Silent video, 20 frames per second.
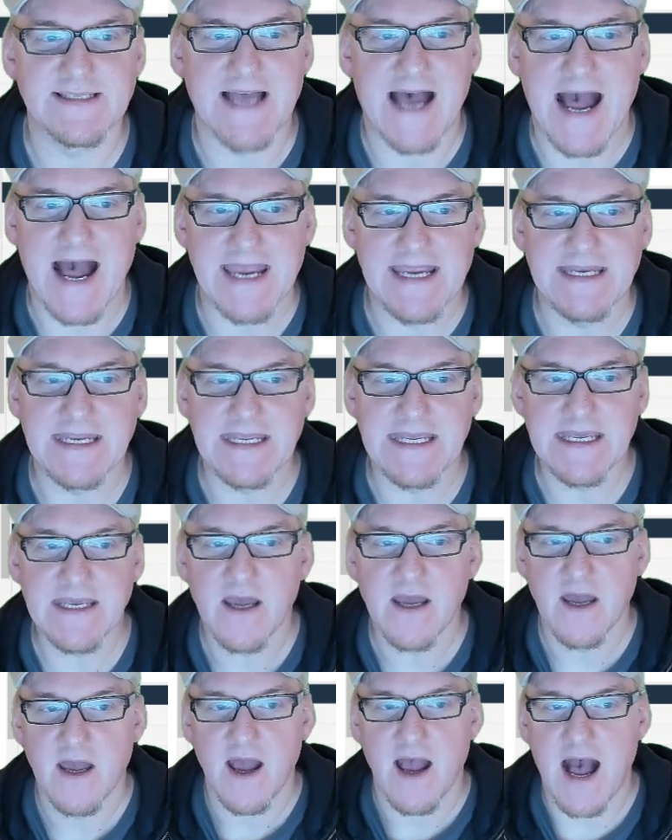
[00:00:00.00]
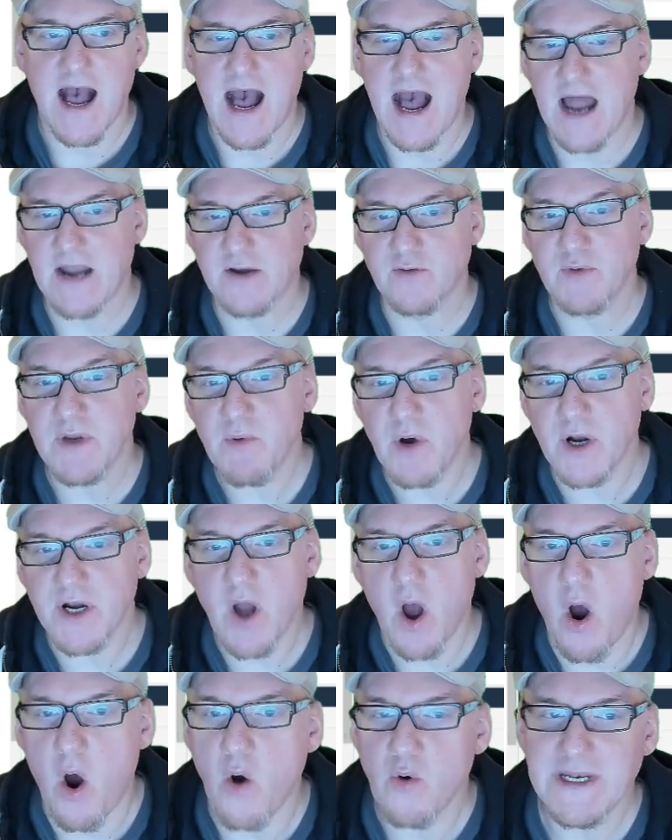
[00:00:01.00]
ID, and we
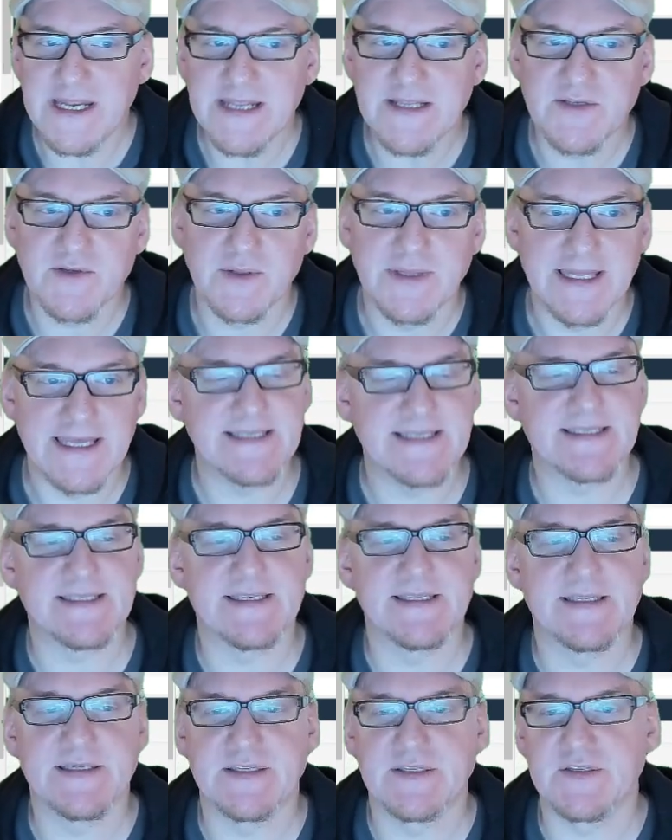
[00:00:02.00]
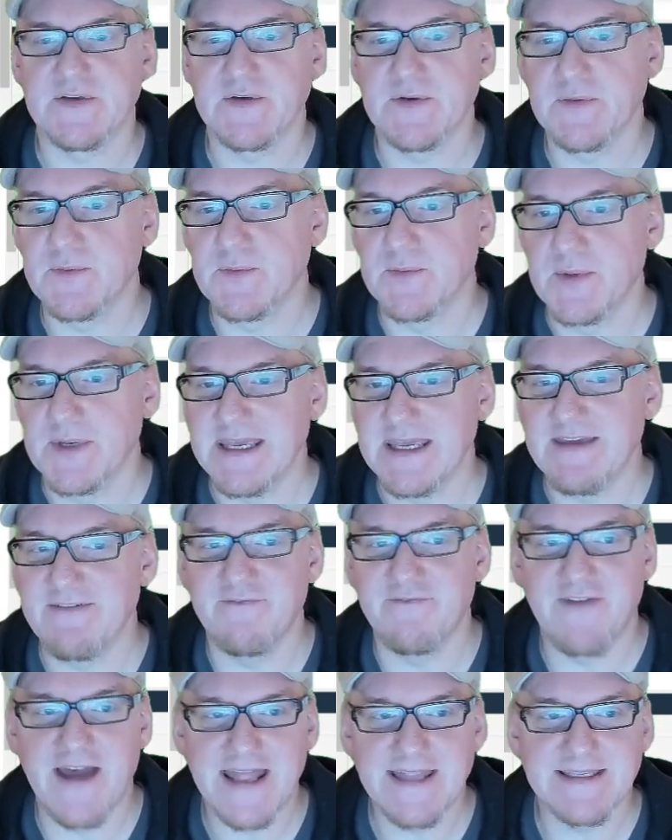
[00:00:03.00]
want only to listen to
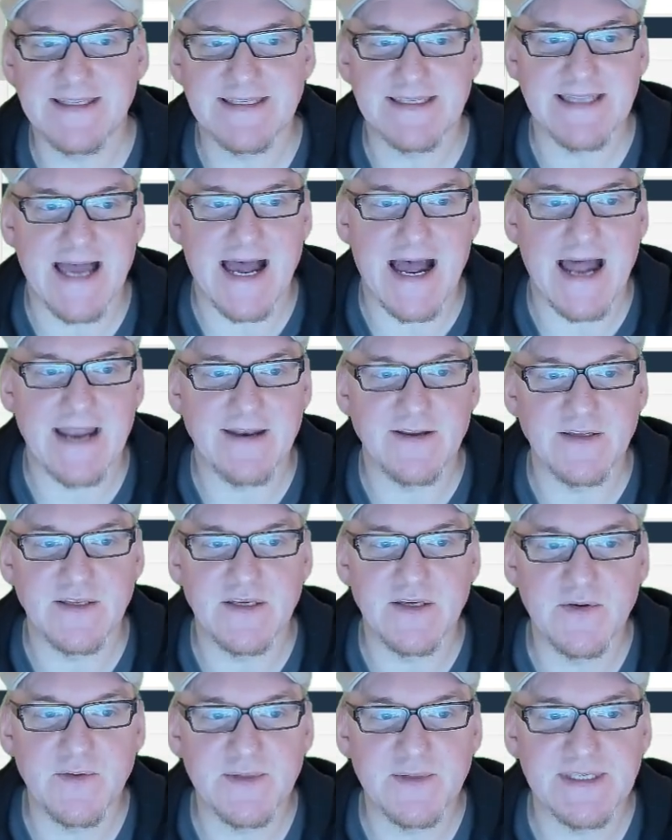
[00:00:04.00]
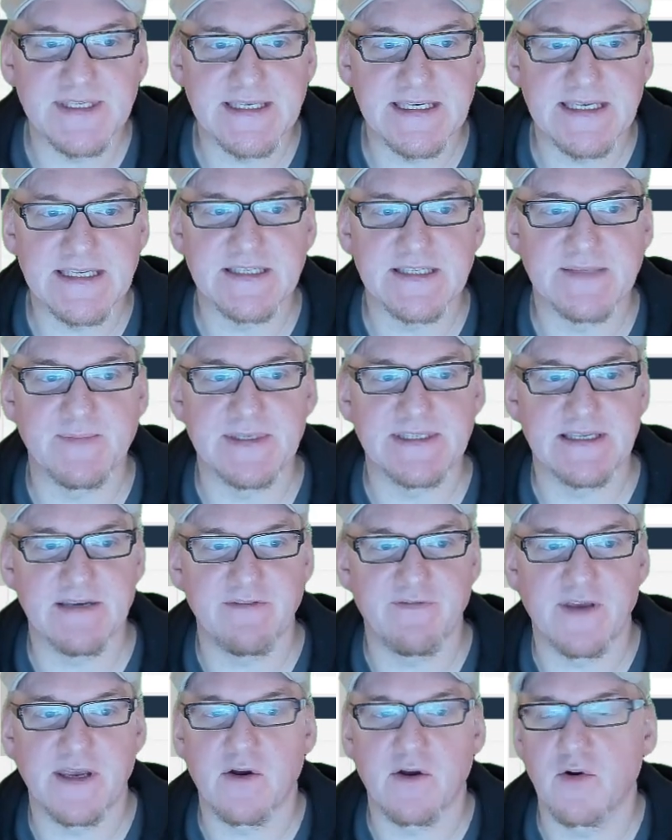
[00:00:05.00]
events that use the
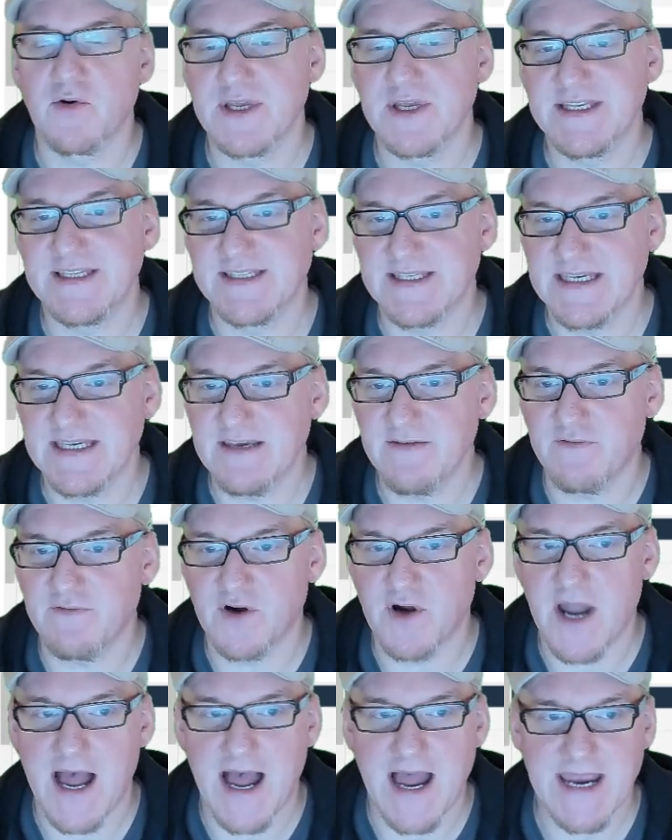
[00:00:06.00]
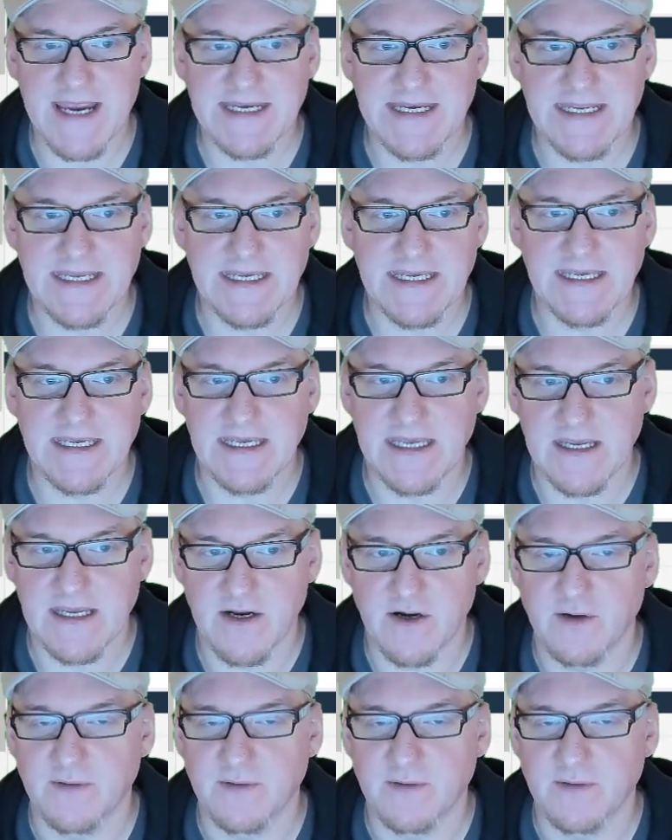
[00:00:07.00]
specific receiver ID here.